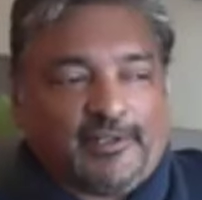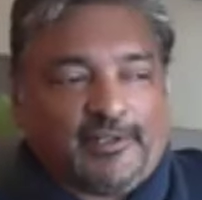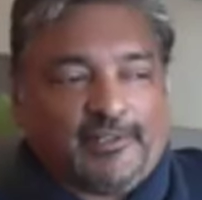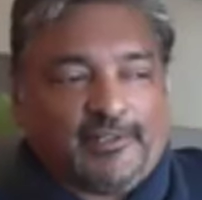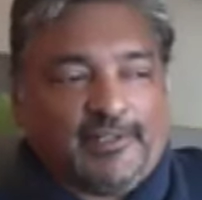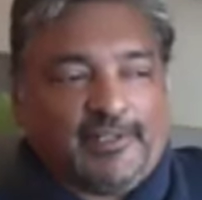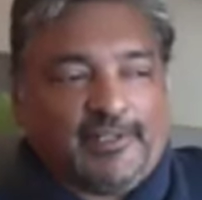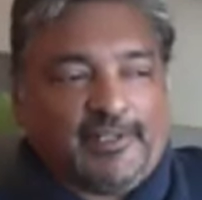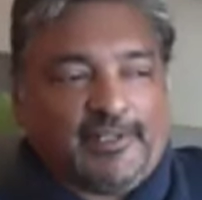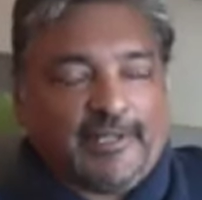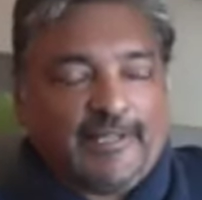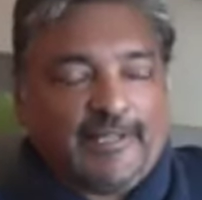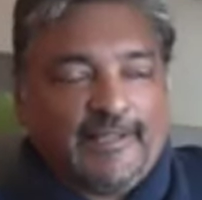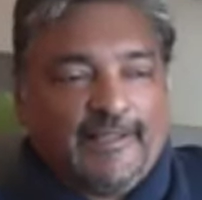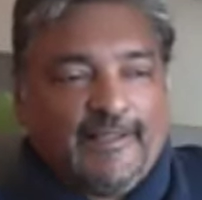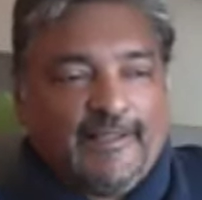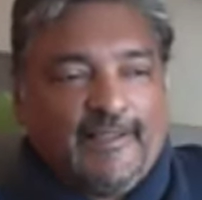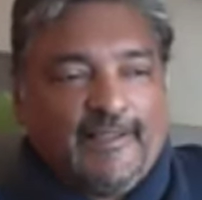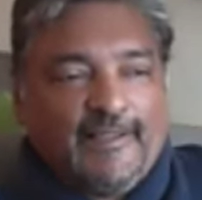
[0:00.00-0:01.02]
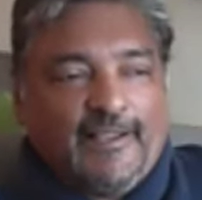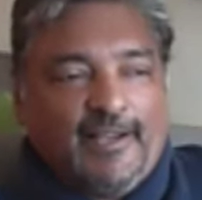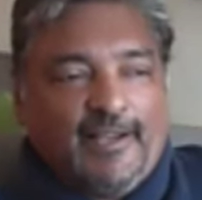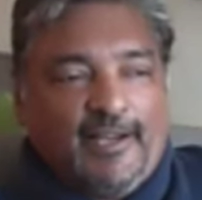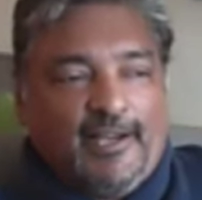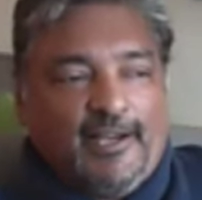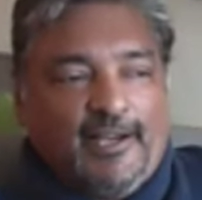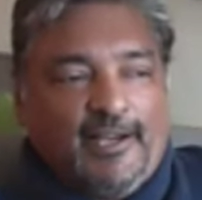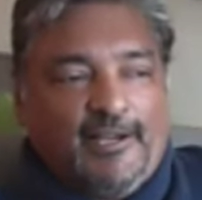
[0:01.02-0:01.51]
on
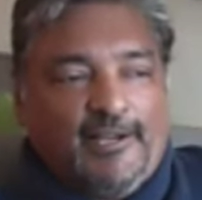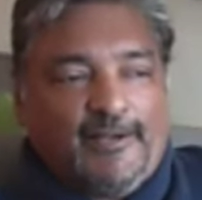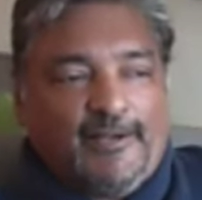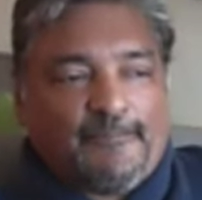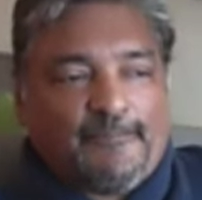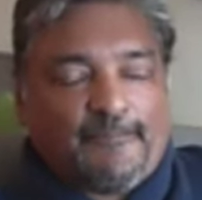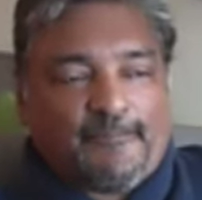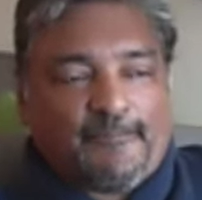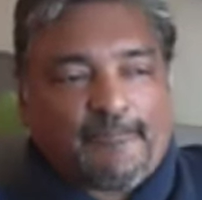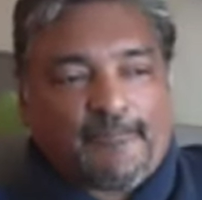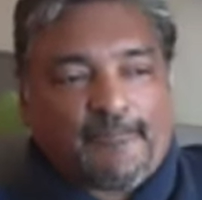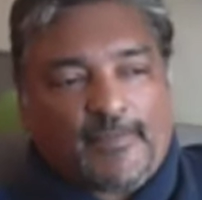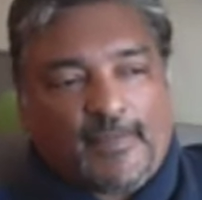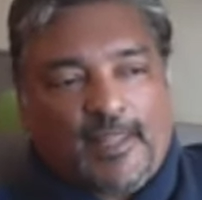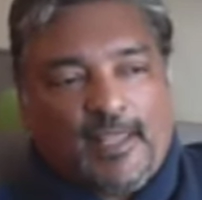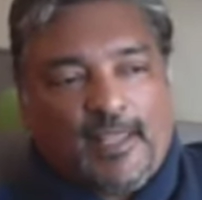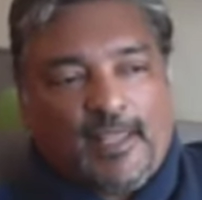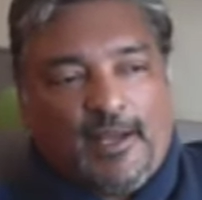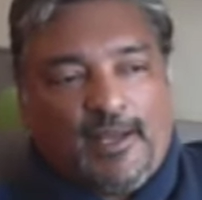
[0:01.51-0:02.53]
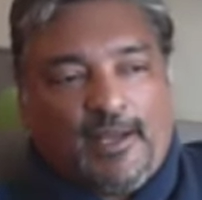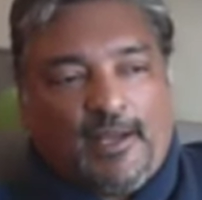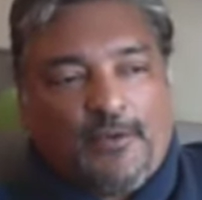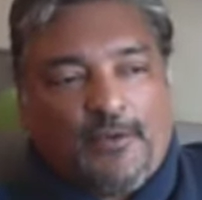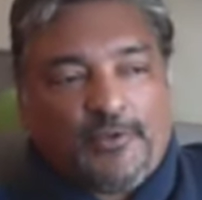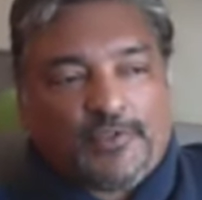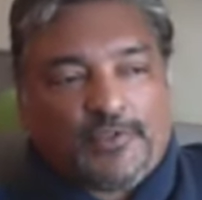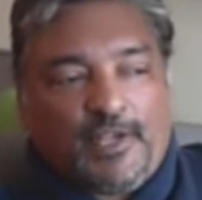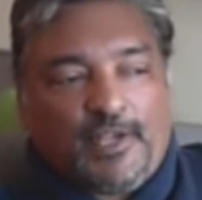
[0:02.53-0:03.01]
that. I
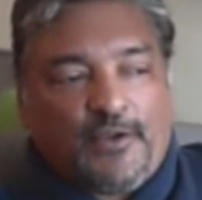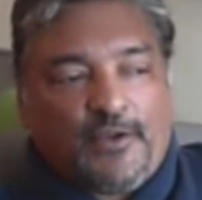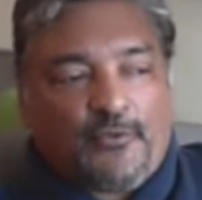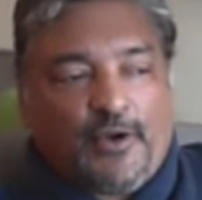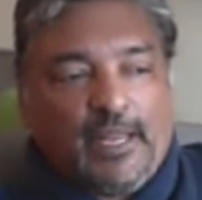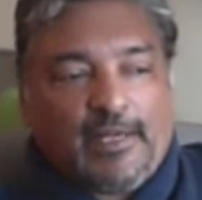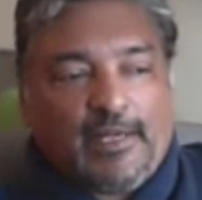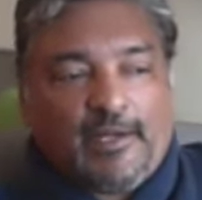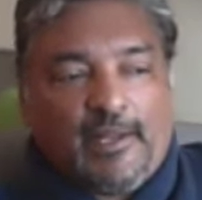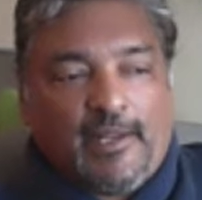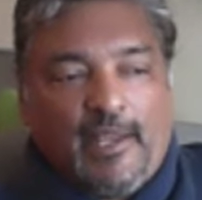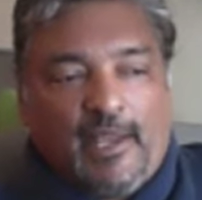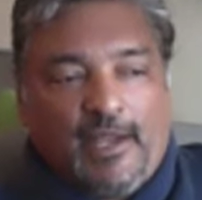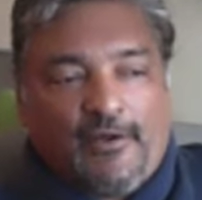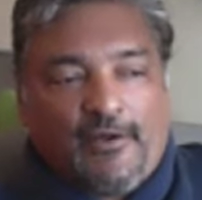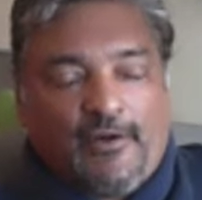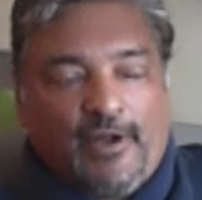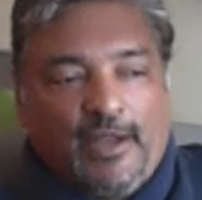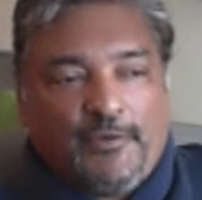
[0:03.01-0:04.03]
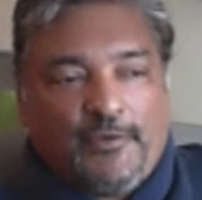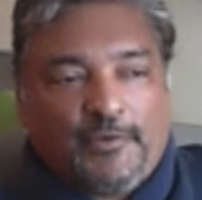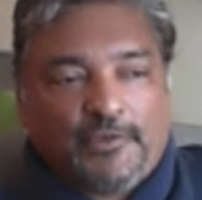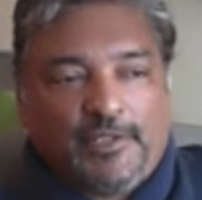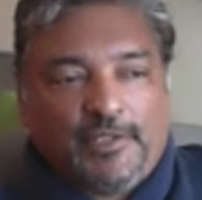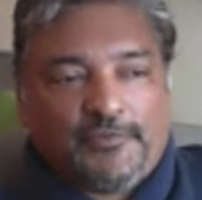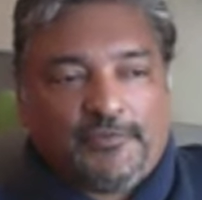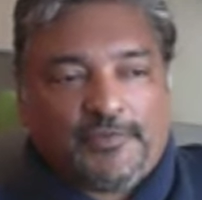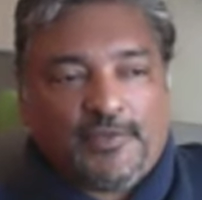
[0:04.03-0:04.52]
would say right now I would
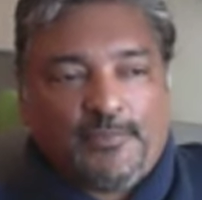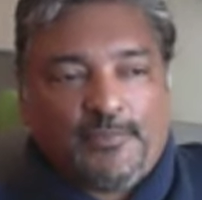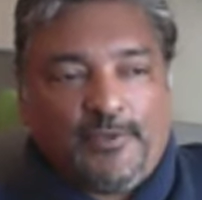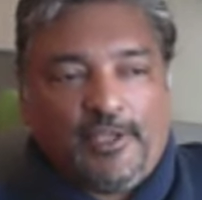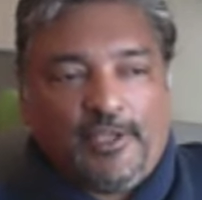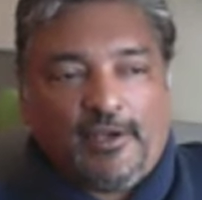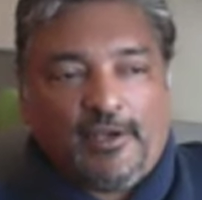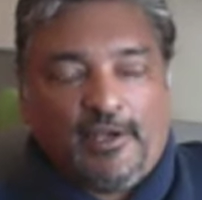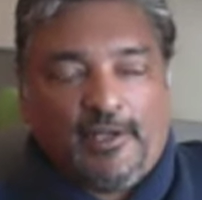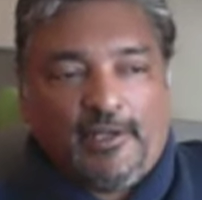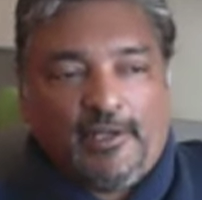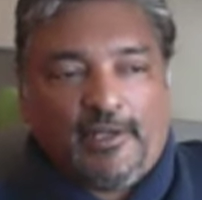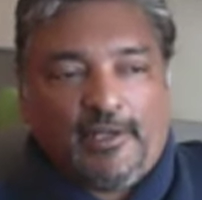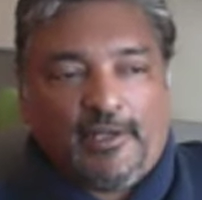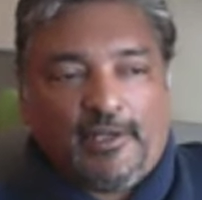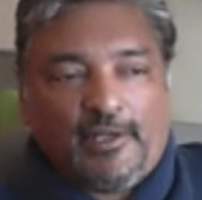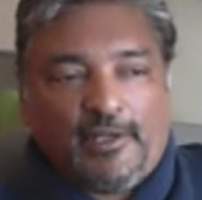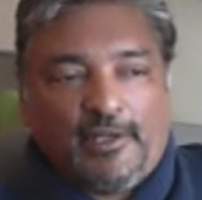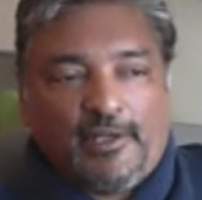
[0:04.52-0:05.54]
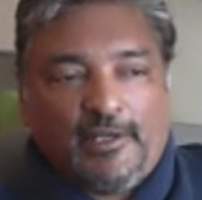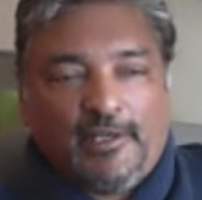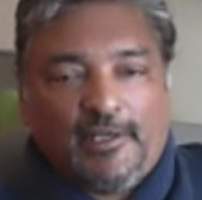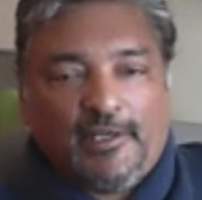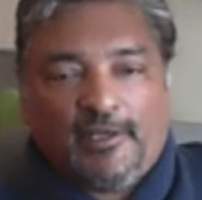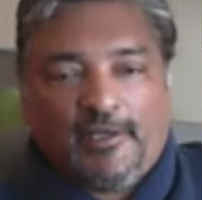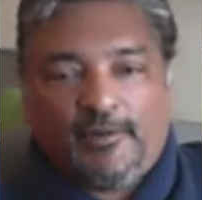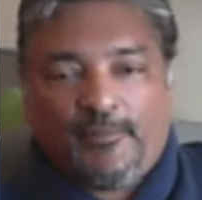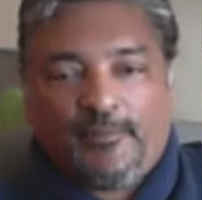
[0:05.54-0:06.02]
love to be on
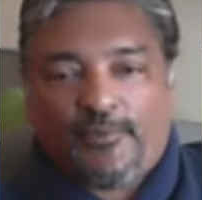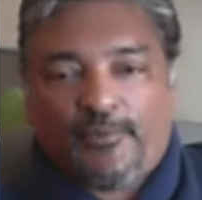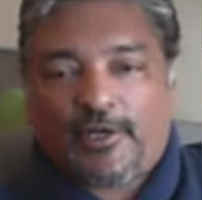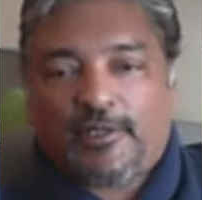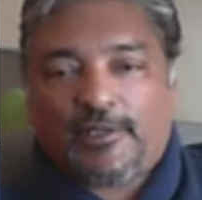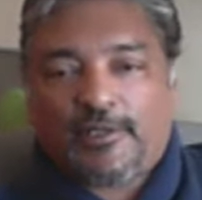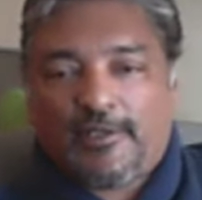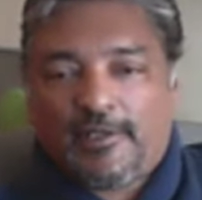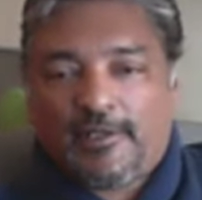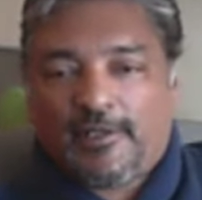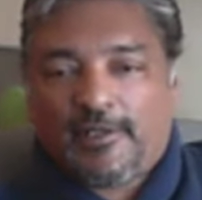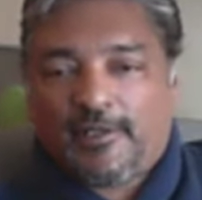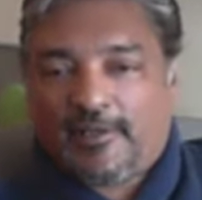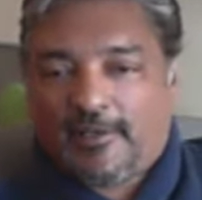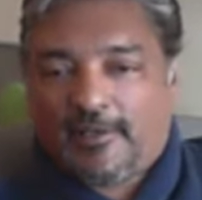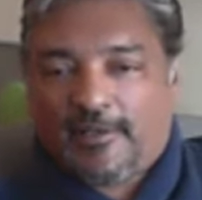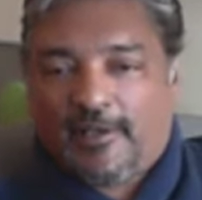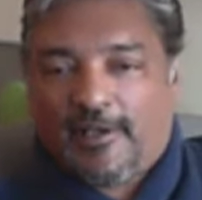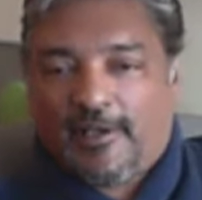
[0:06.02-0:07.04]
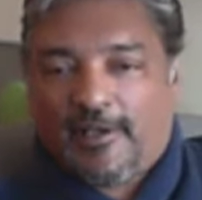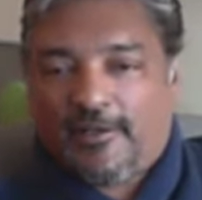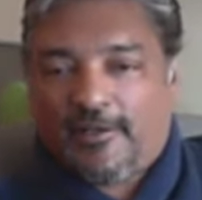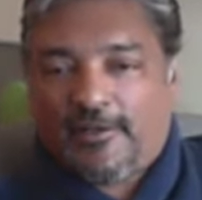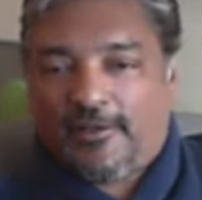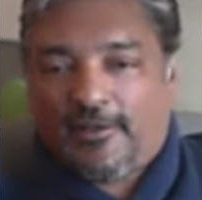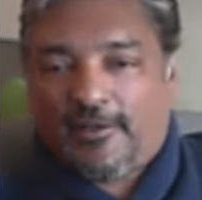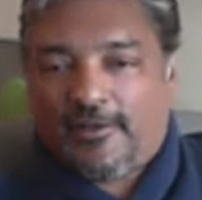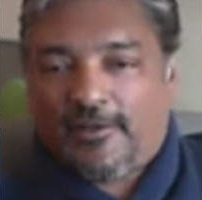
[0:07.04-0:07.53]
Brooklyn
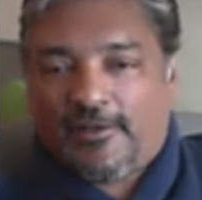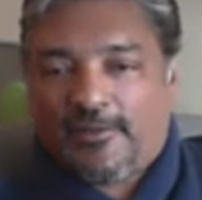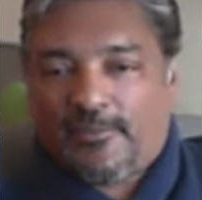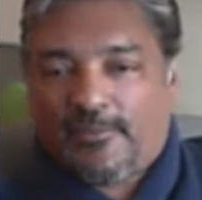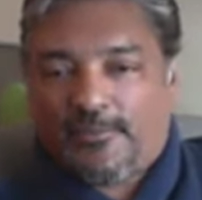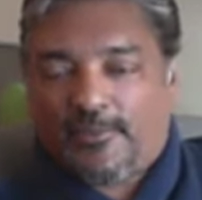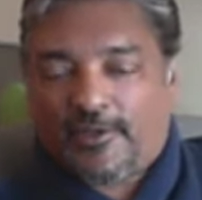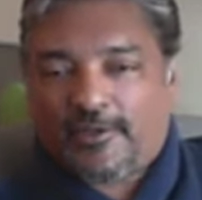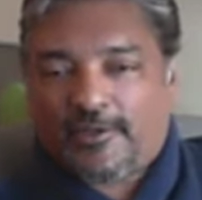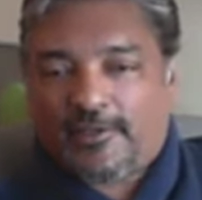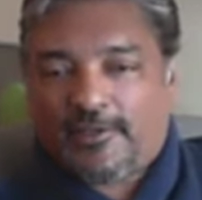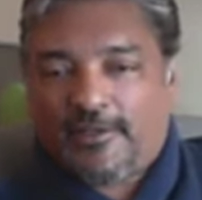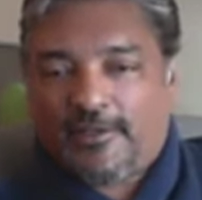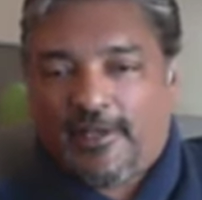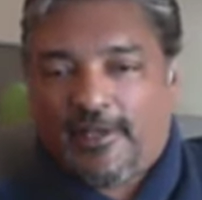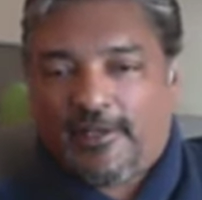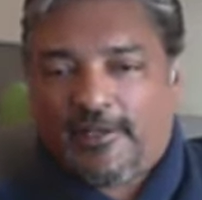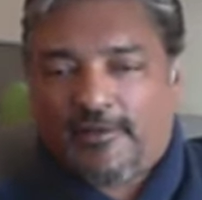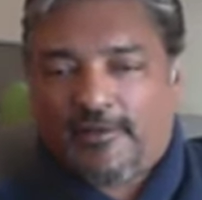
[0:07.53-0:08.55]
99.